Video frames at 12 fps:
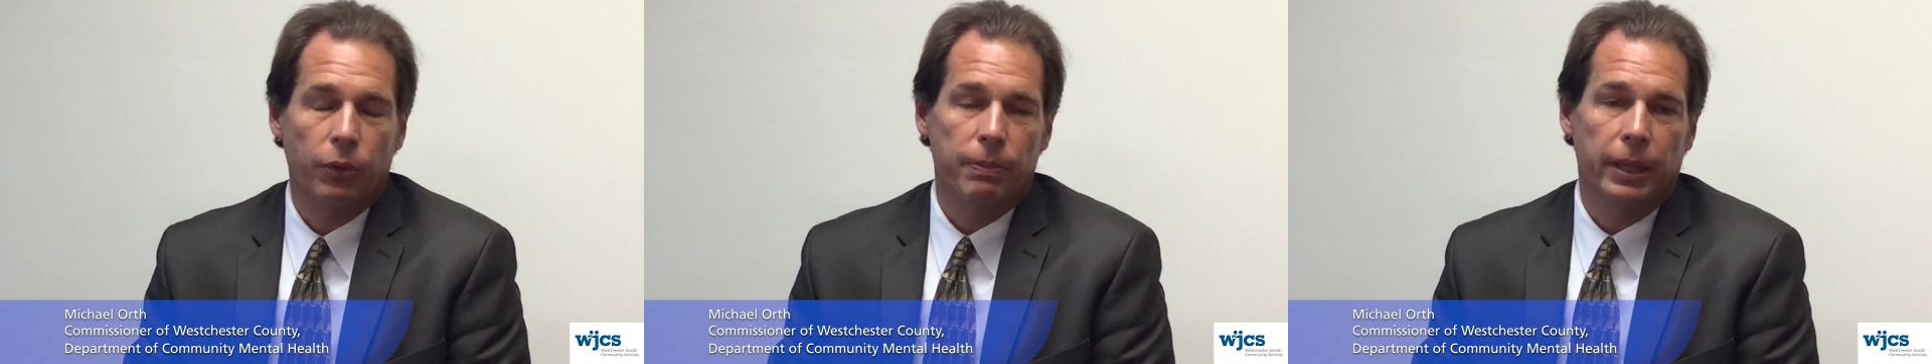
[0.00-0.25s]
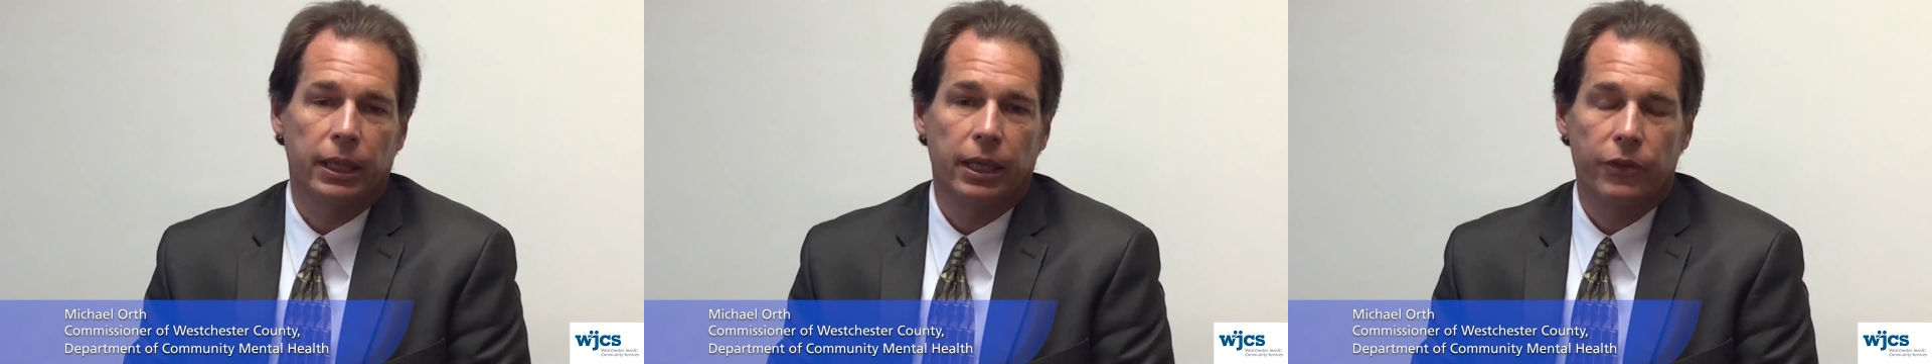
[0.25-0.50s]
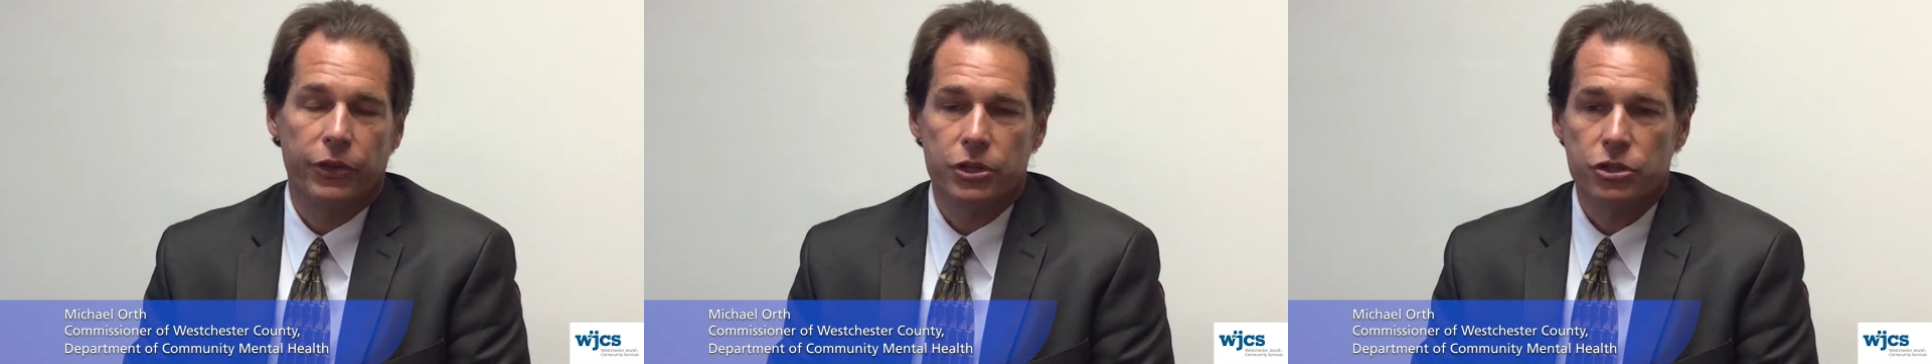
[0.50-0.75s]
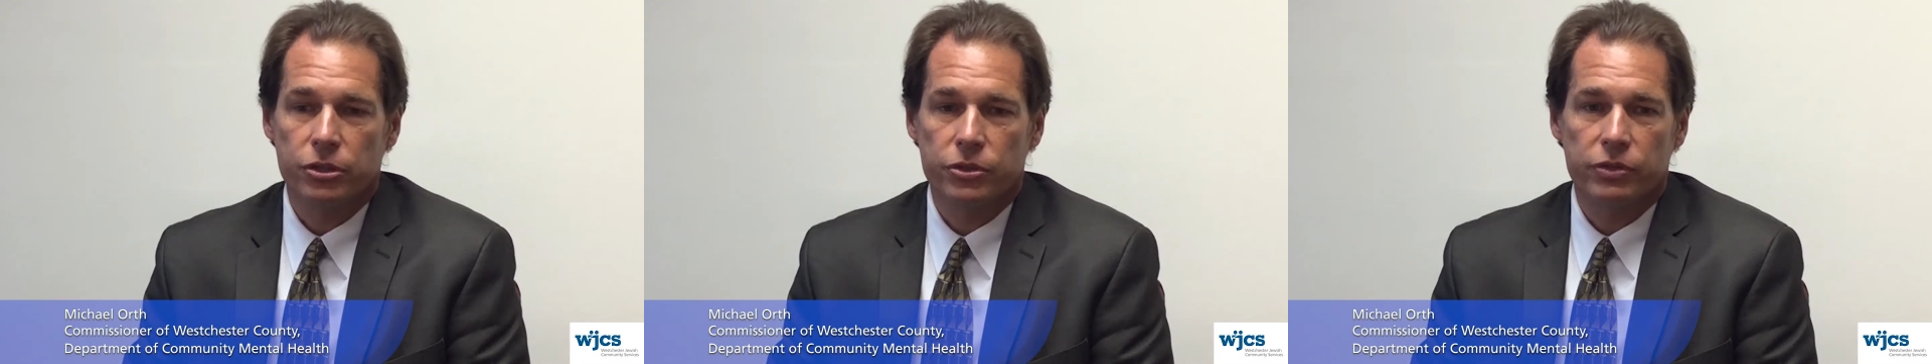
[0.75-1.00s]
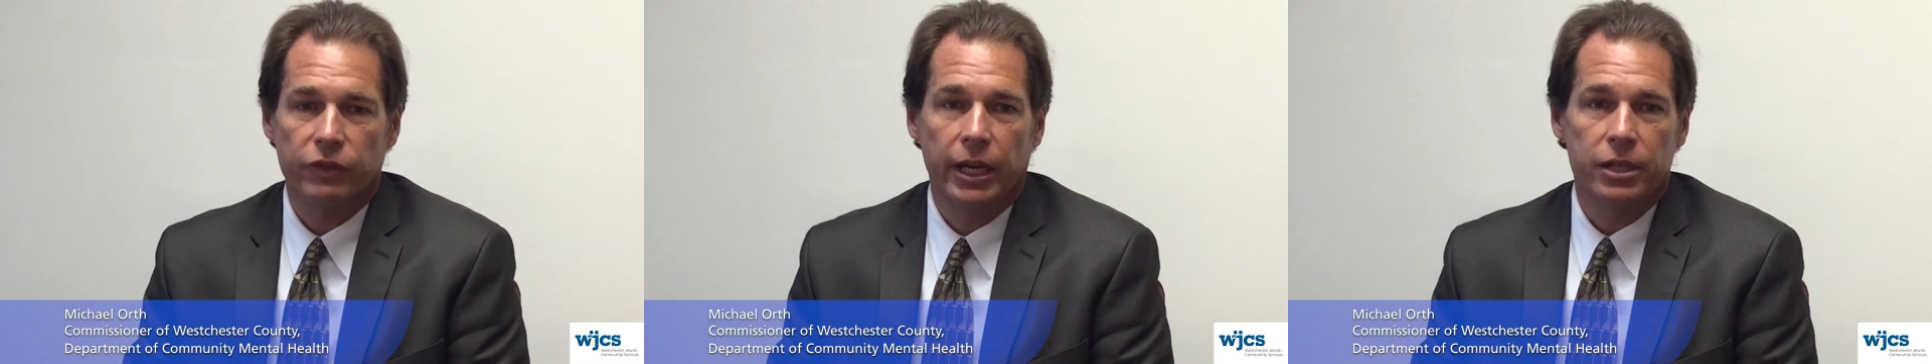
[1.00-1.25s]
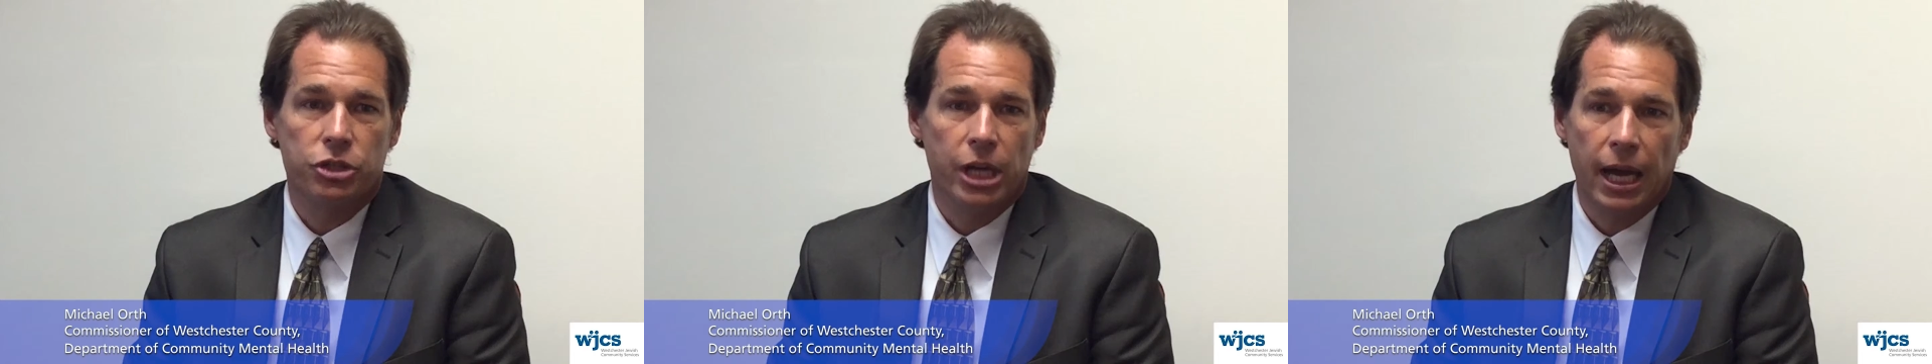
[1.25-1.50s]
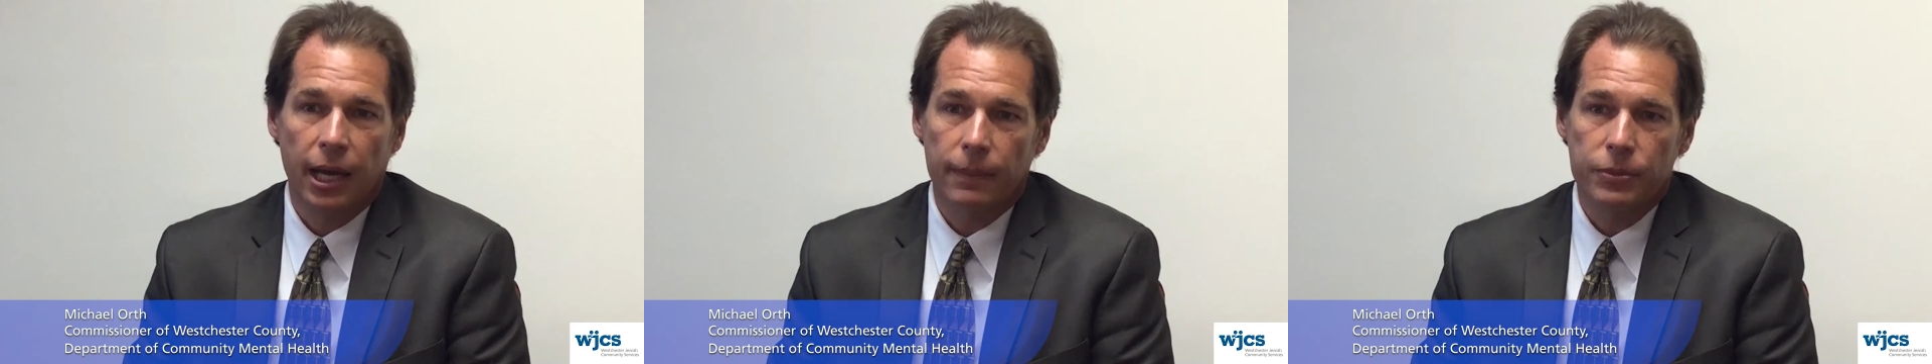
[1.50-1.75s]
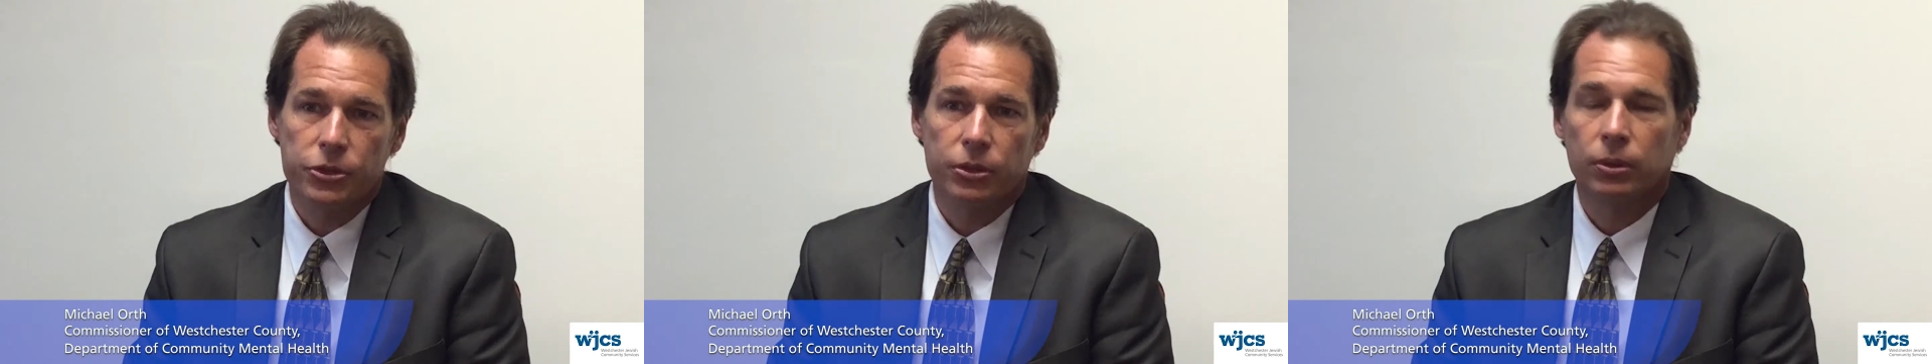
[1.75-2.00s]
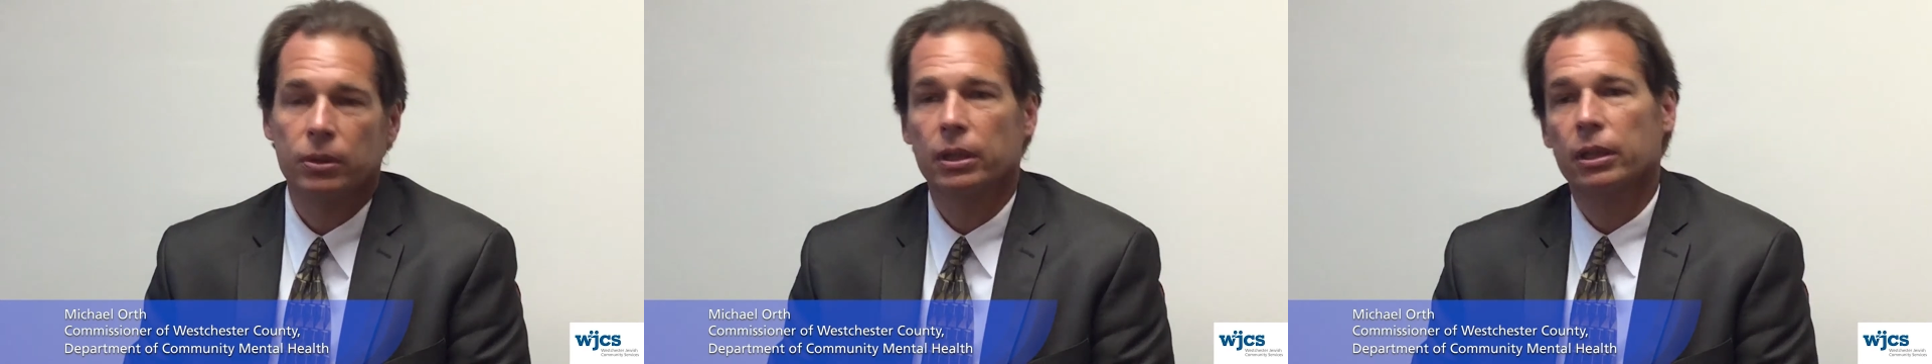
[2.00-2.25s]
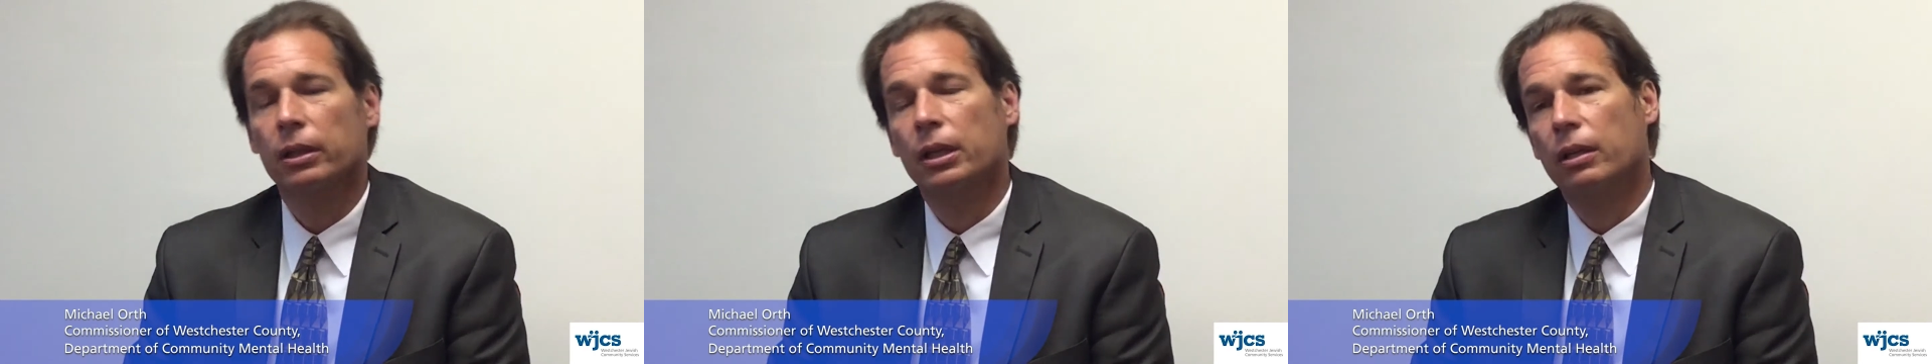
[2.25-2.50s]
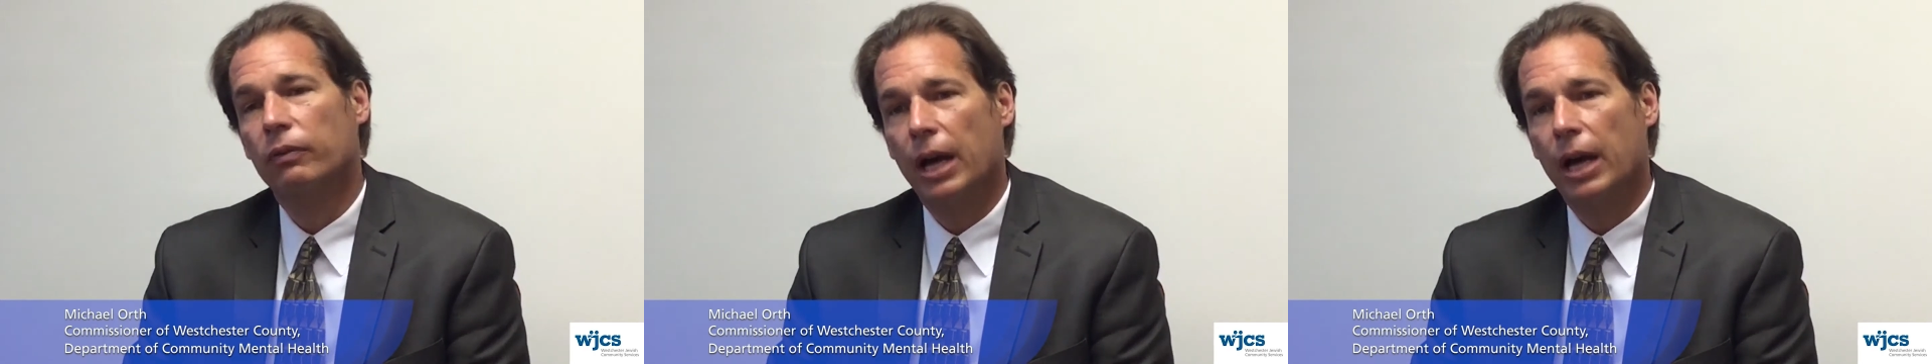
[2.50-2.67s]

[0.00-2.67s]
with mental health issues find jobs or